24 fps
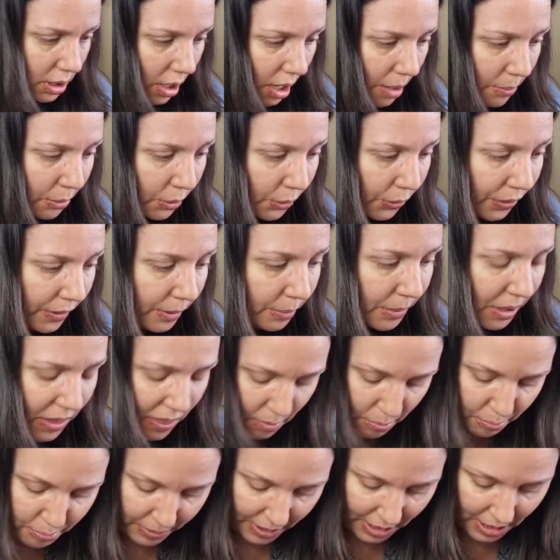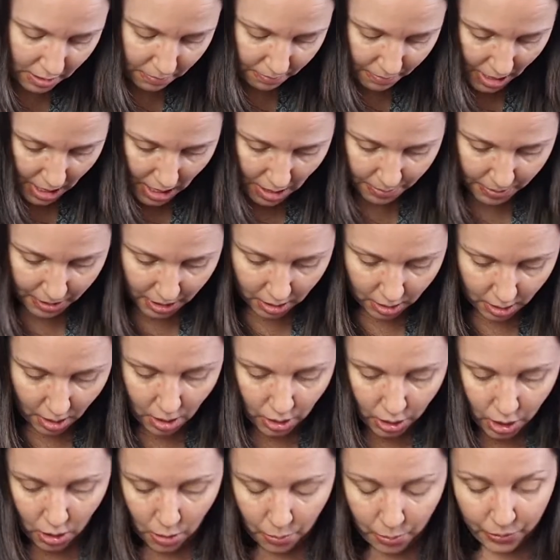I put them in the bin maybe? Oh
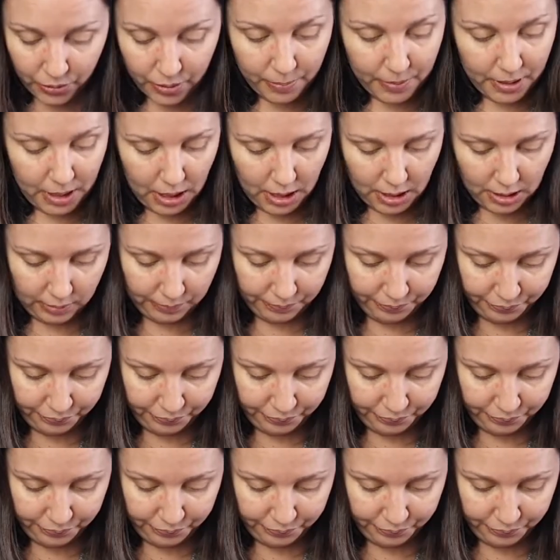no, put them in here.